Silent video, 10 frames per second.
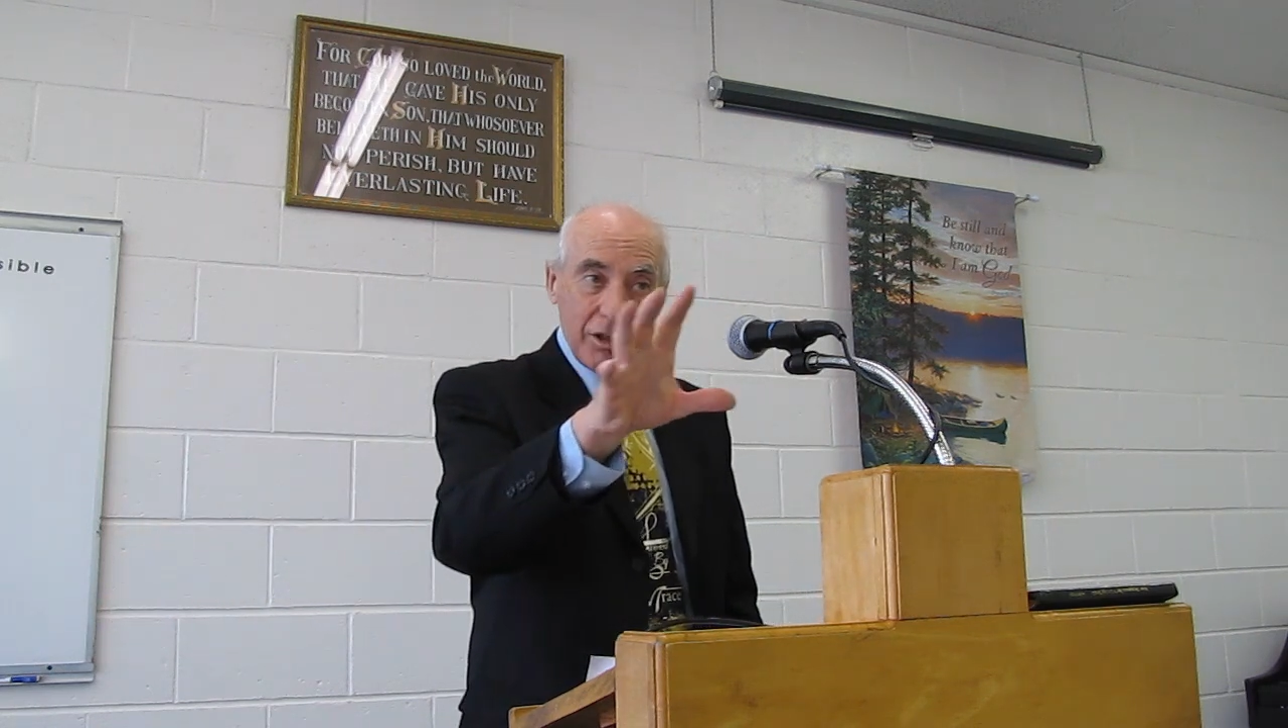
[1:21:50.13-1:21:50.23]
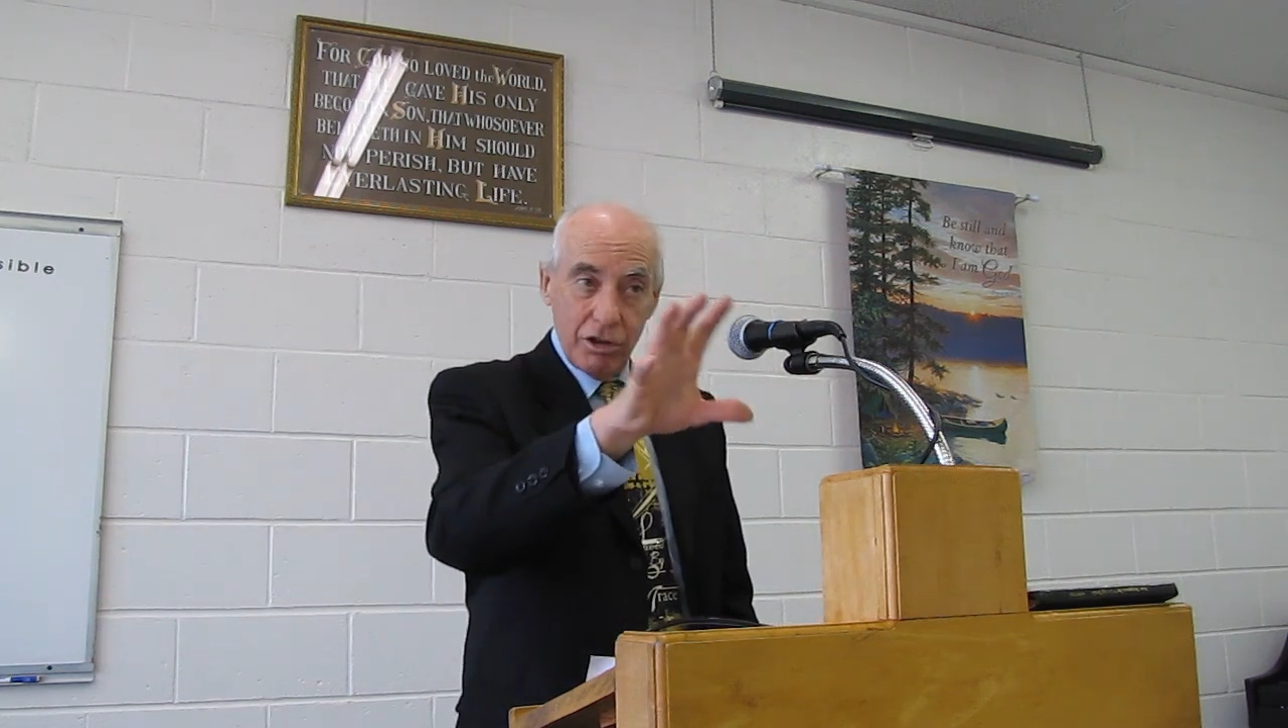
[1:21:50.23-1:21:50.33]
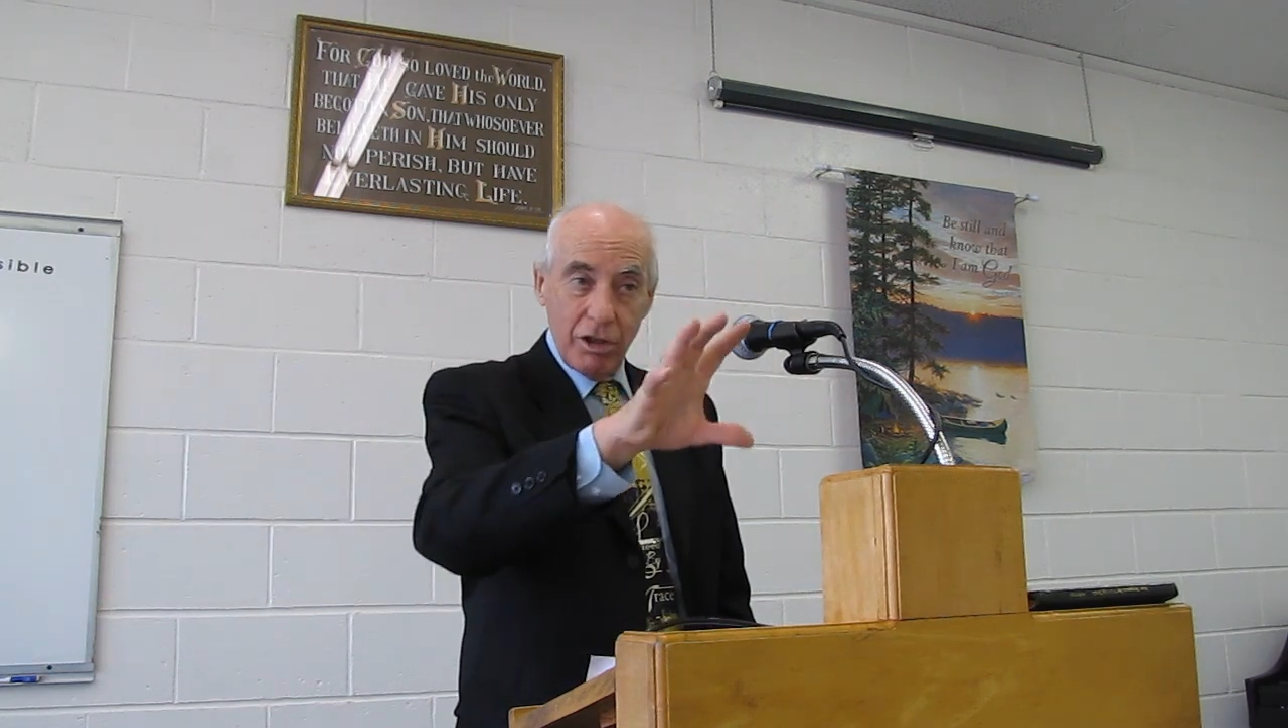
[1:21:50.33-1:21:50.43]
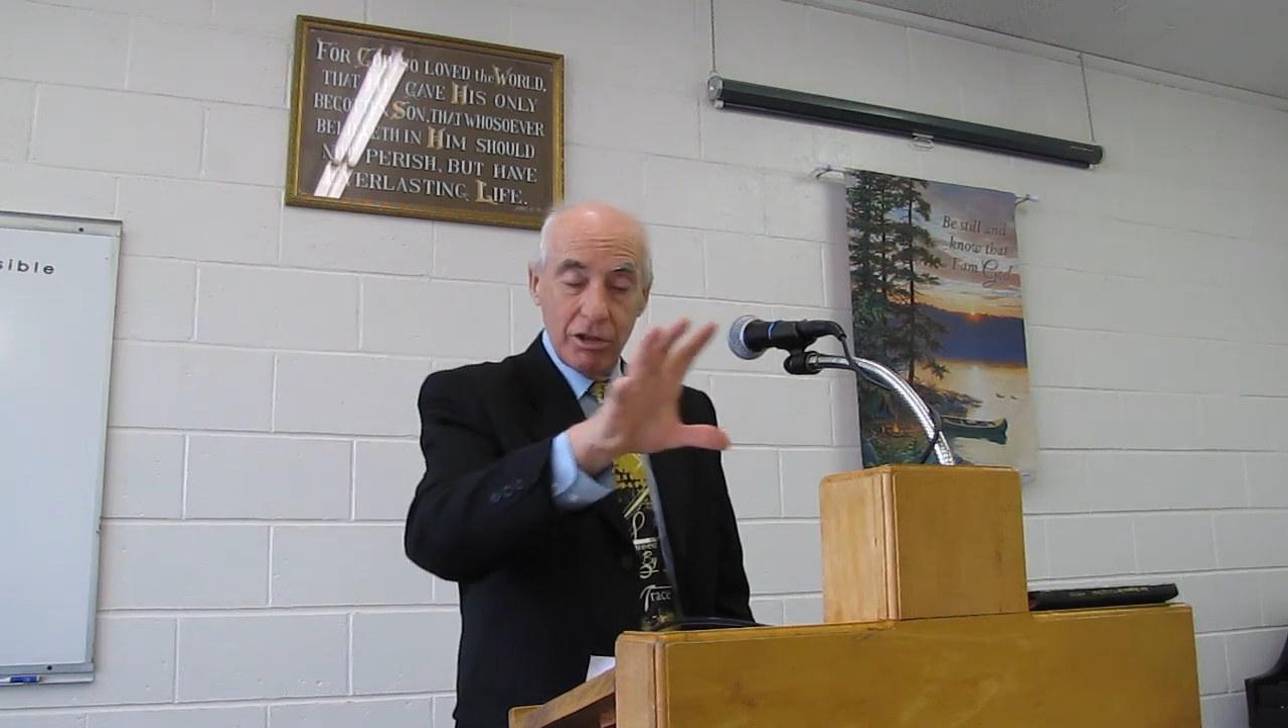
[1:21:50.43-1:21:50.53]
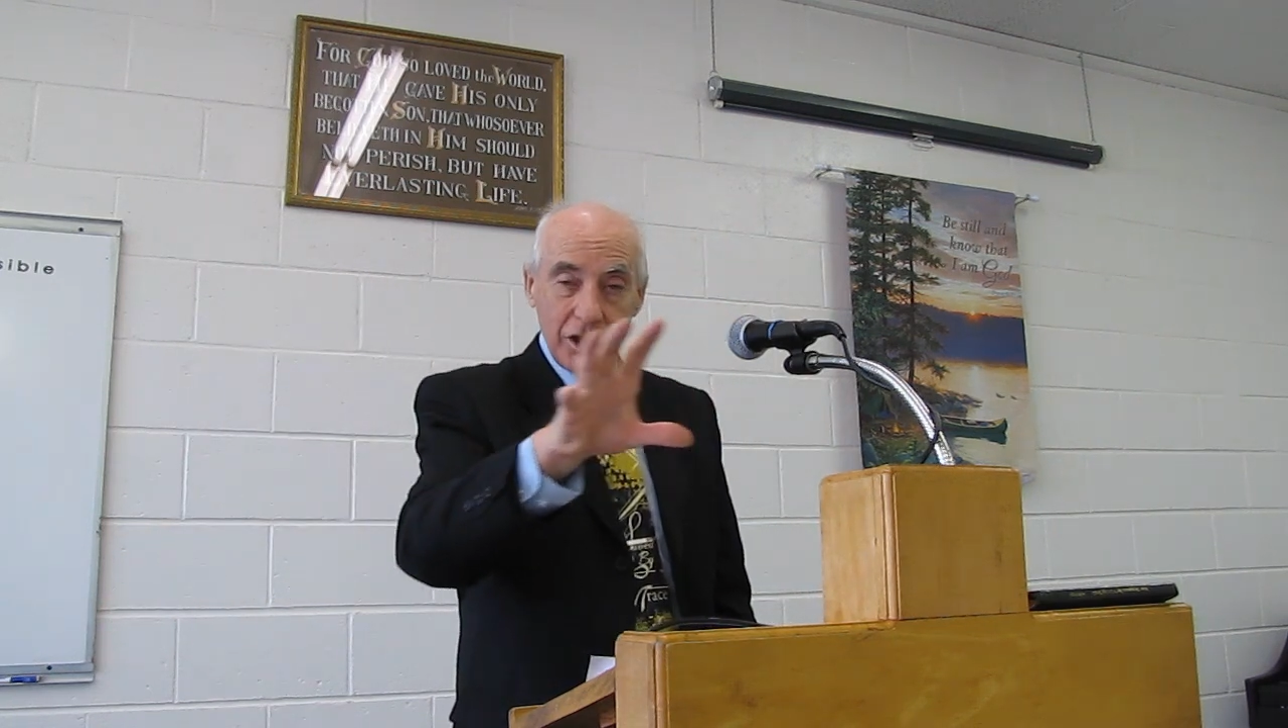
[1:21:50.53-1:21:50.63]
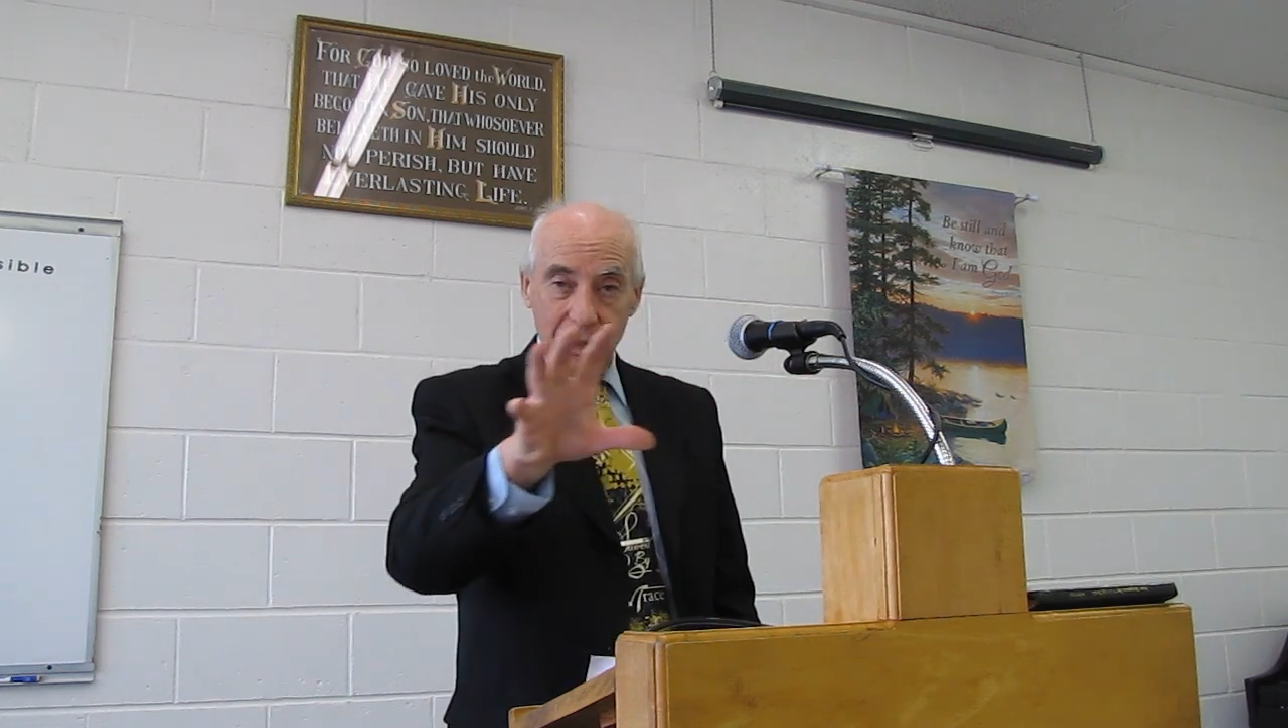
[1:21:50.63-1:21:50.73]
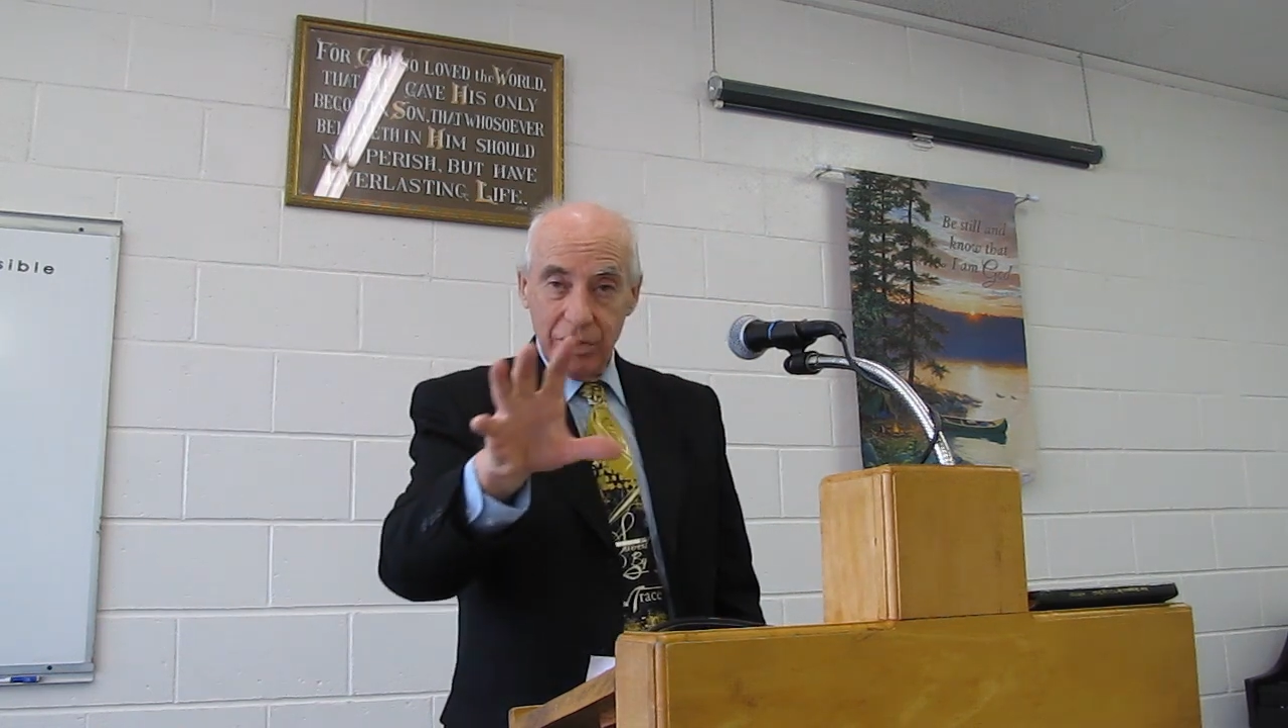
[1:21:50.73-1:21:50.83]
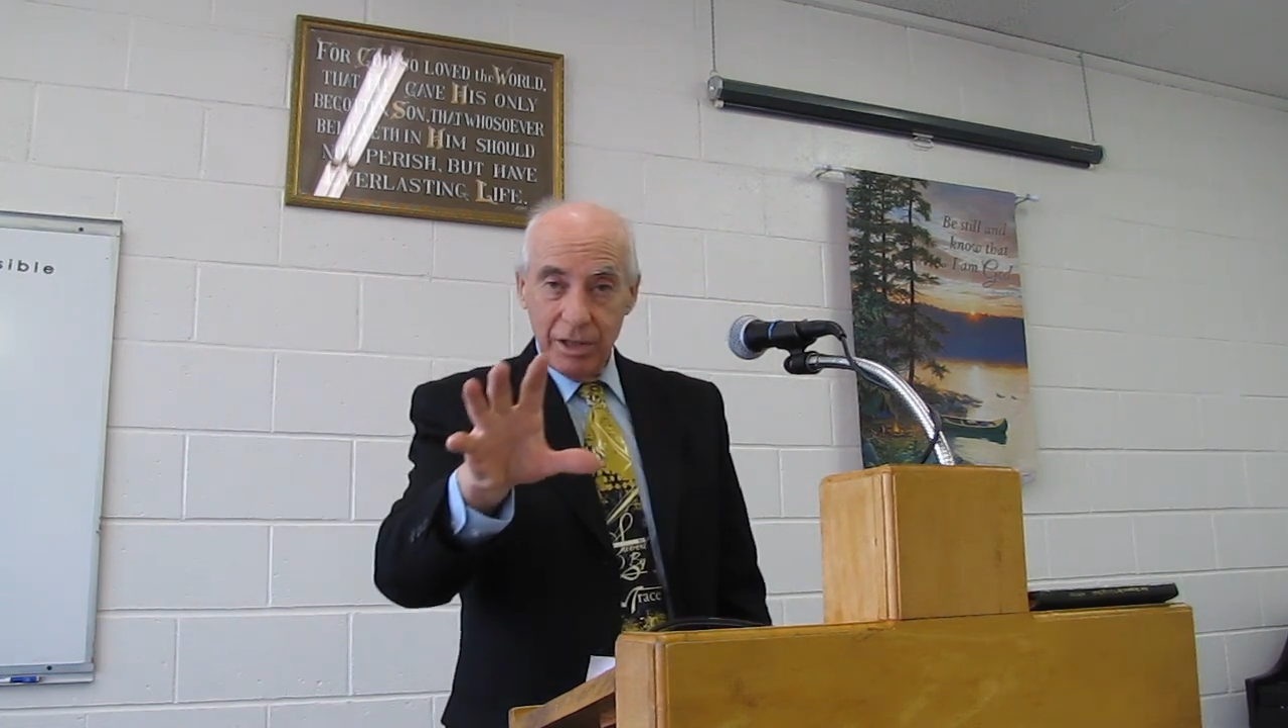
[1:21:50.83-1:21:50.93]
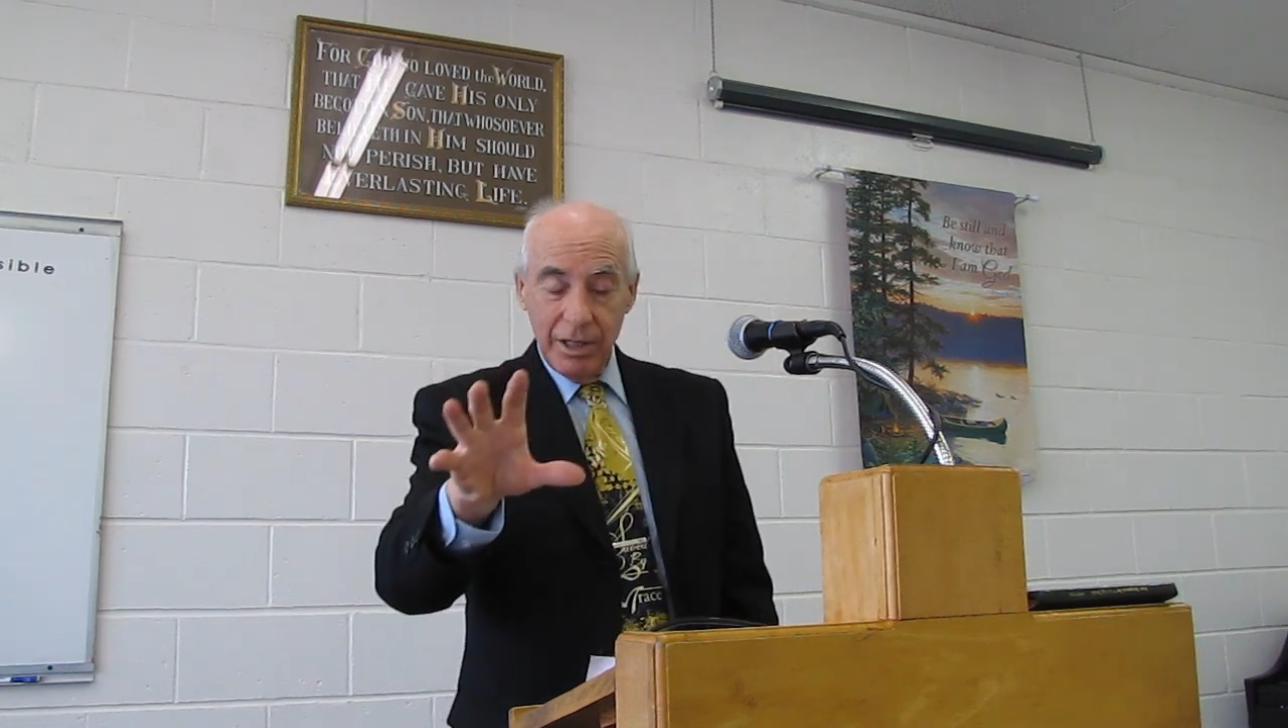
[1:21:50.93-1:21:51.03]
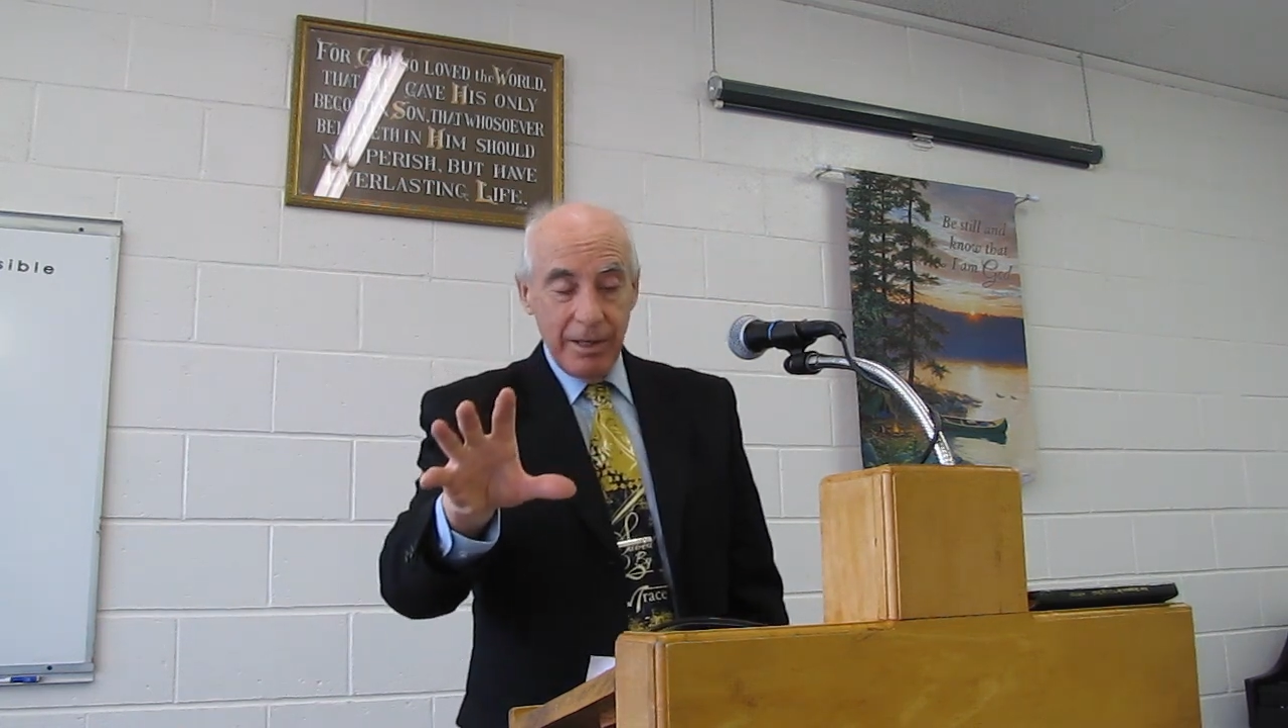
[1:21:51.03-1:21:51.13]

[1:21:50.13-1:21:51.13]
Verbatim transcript: the churches.